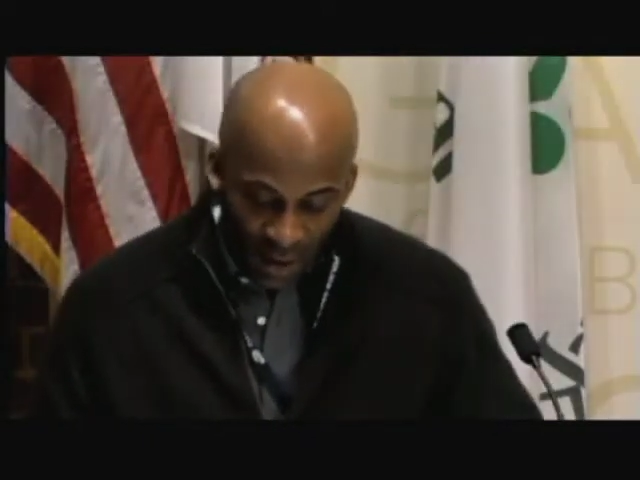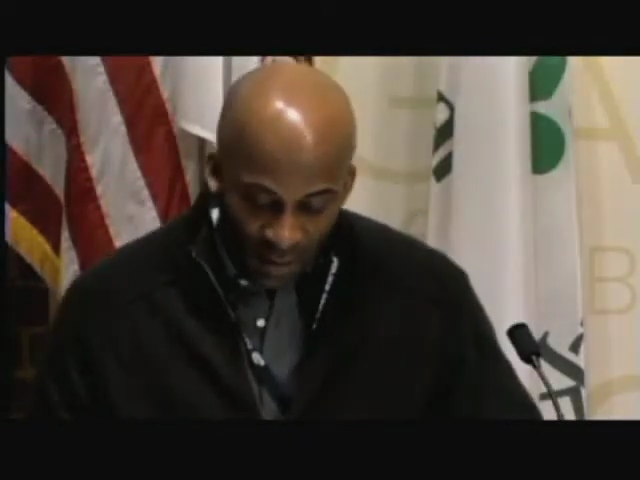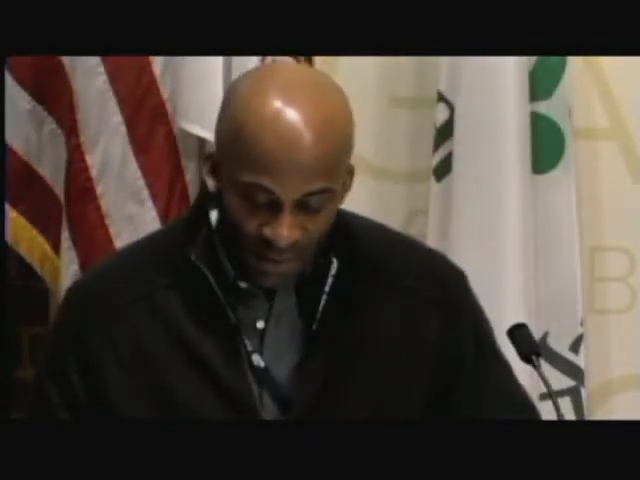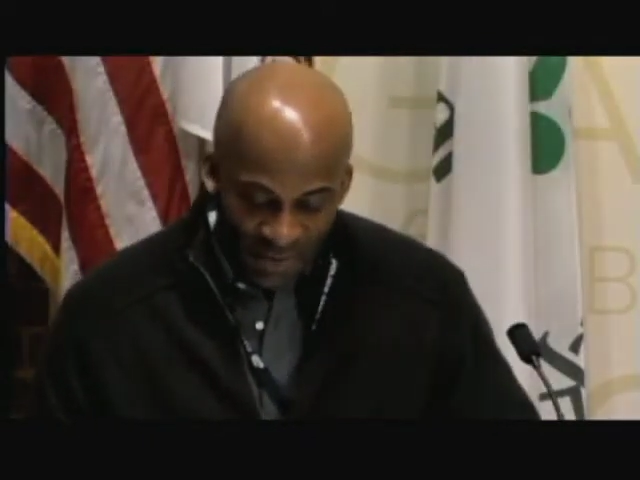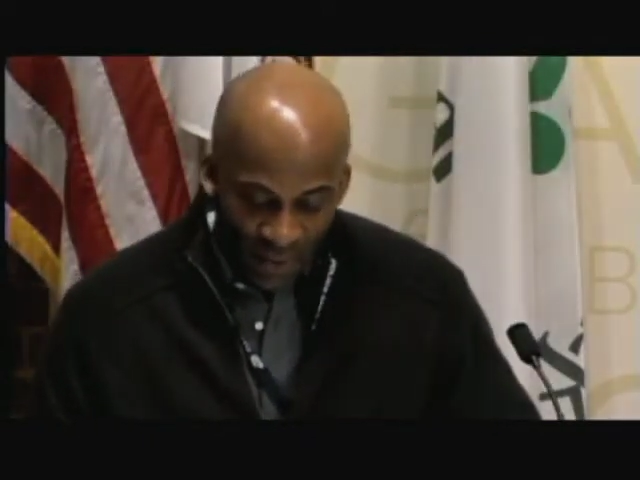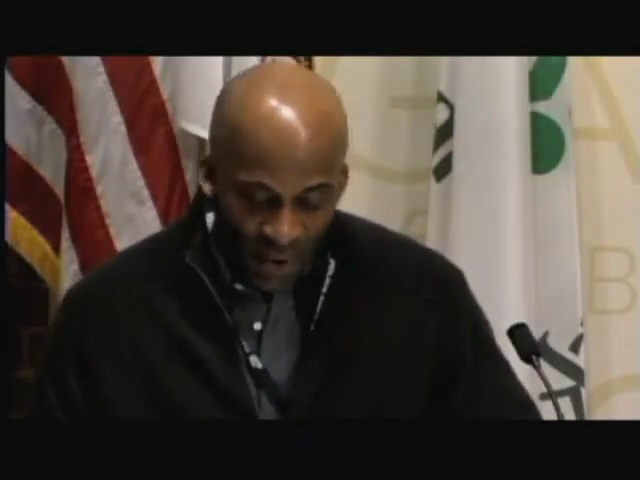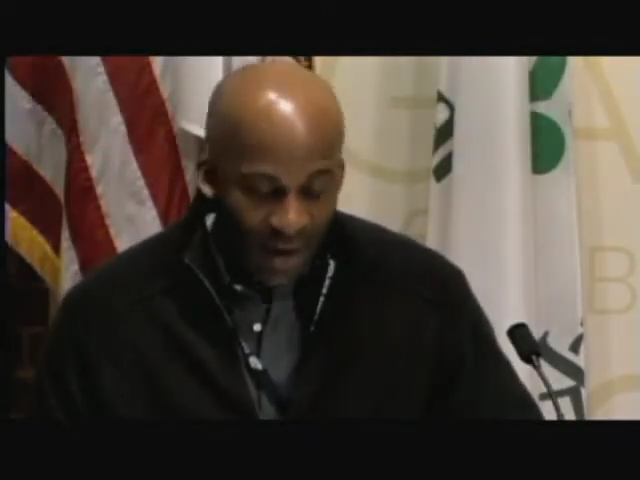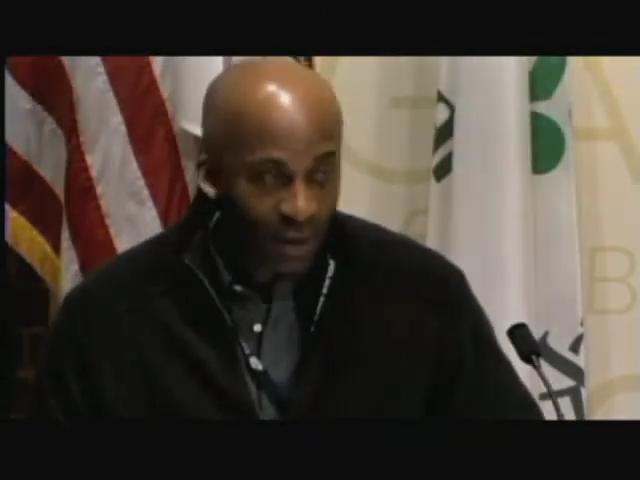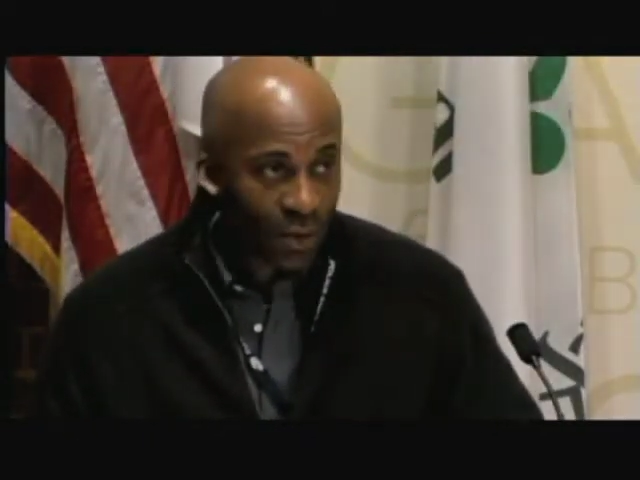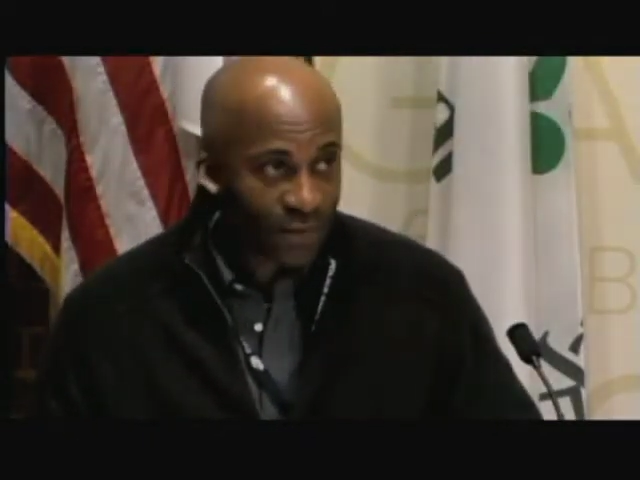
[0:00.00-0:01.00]
Before I
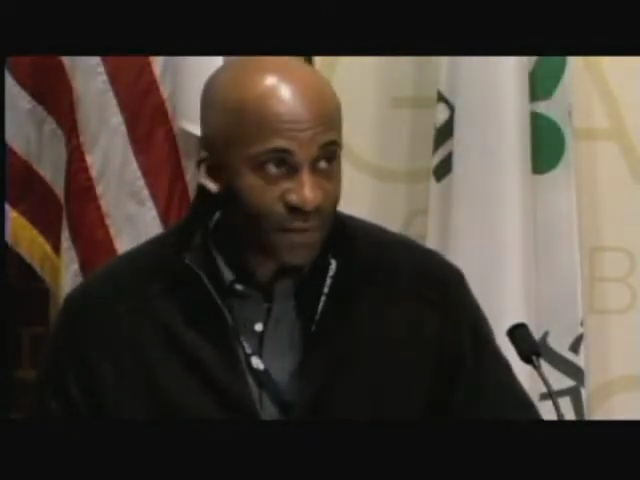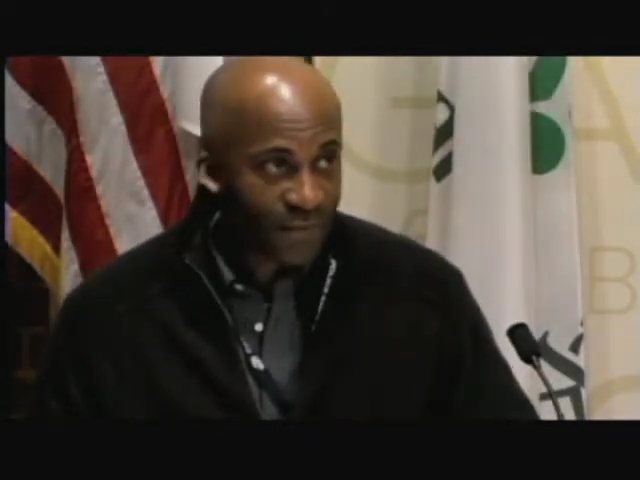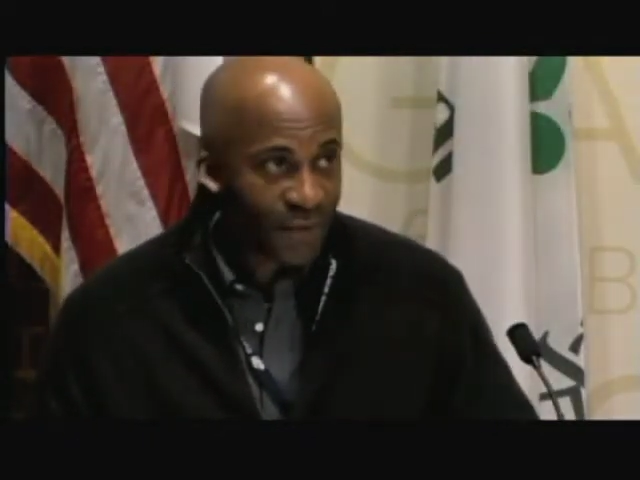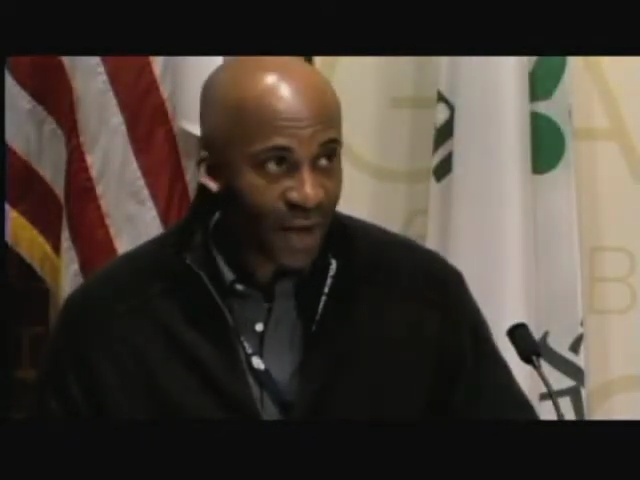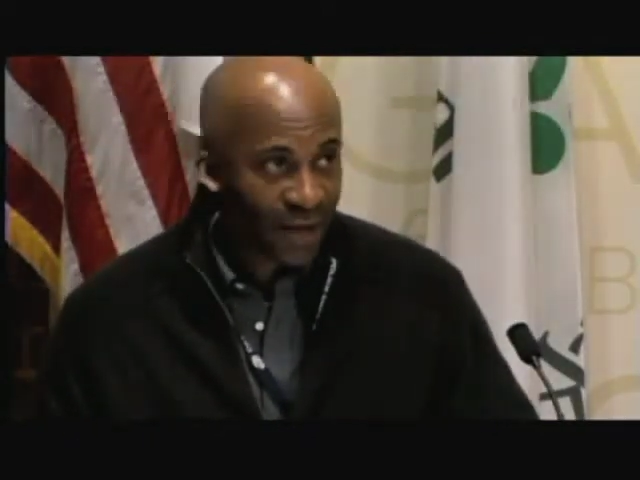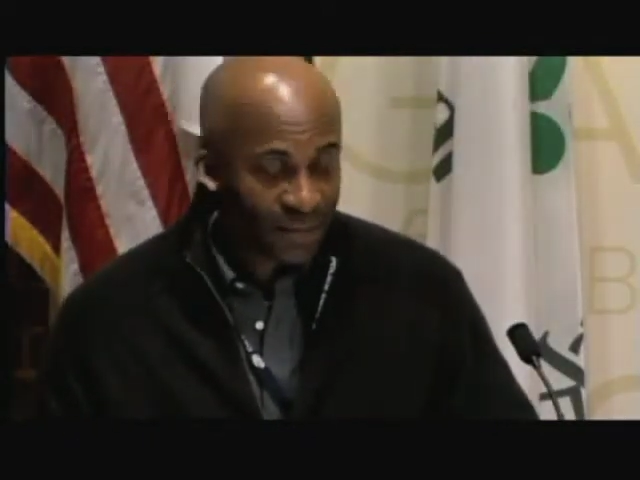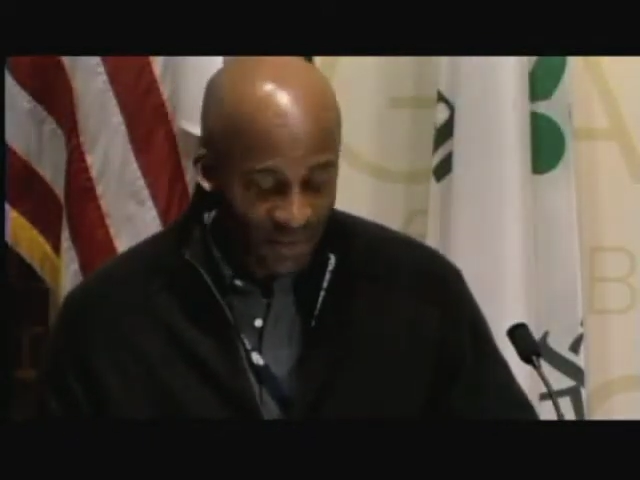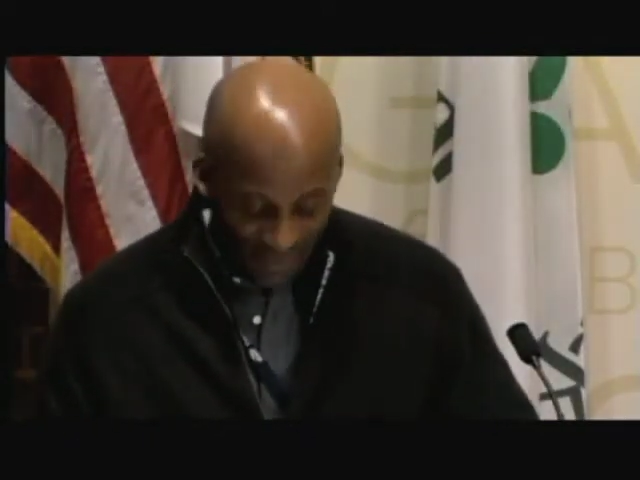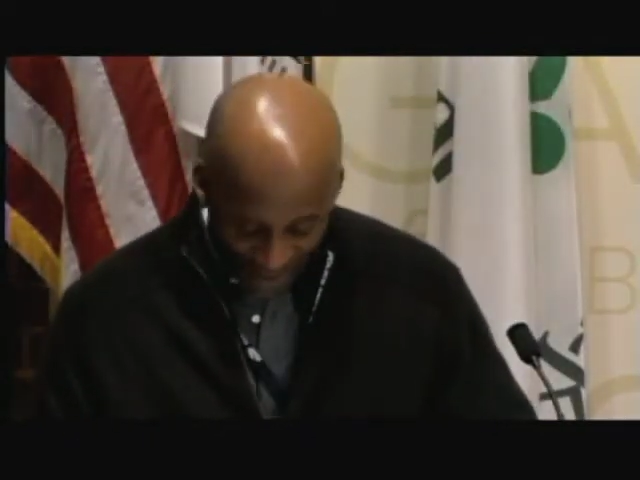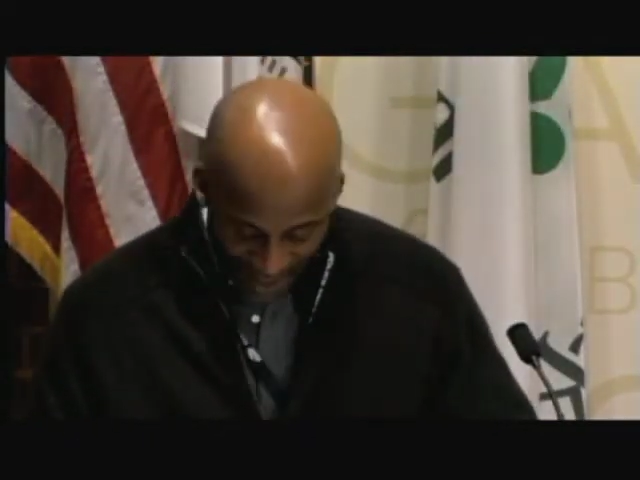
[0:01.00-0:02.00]
go over a few items of
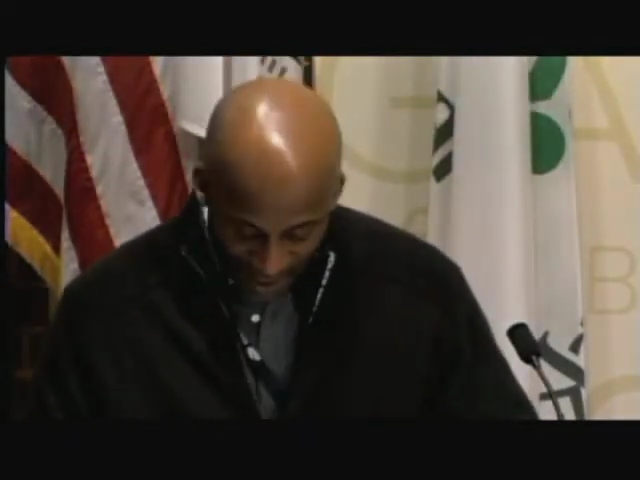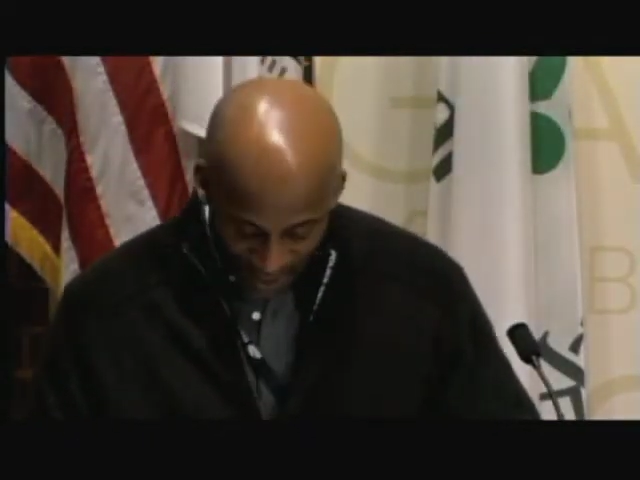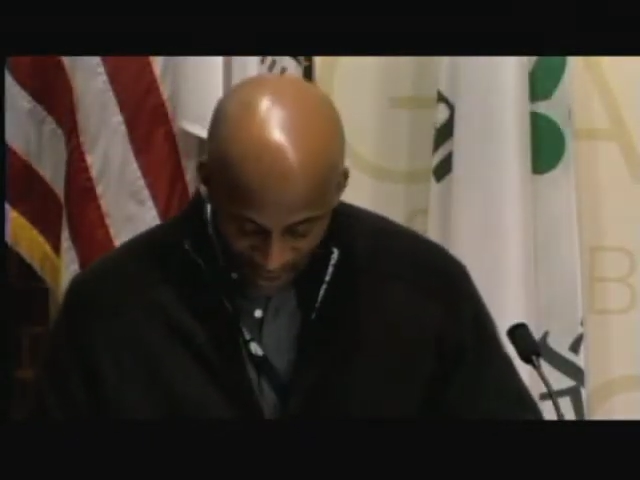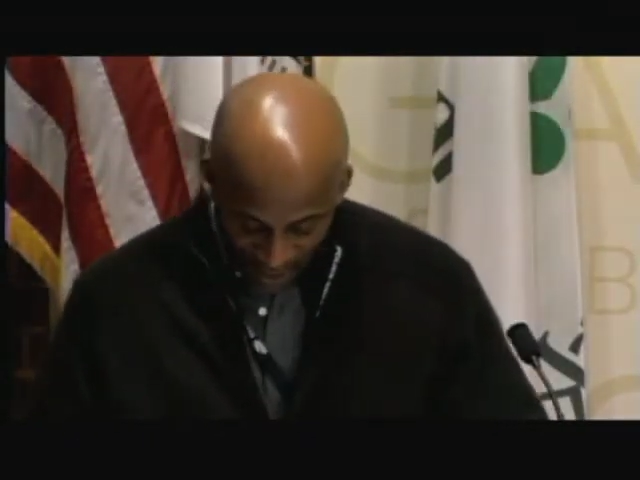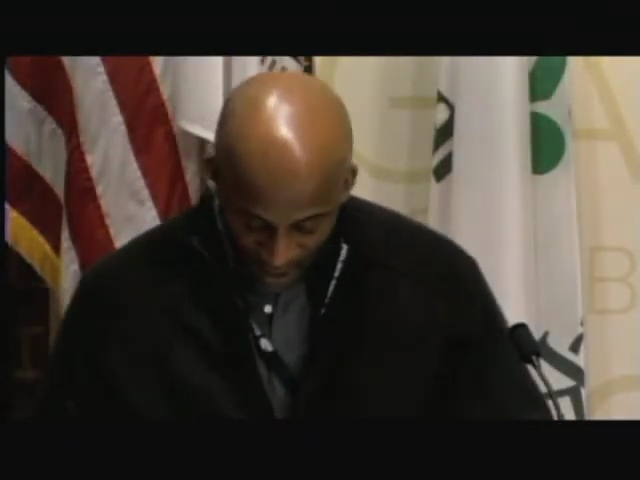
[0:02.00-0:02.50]
fair housing,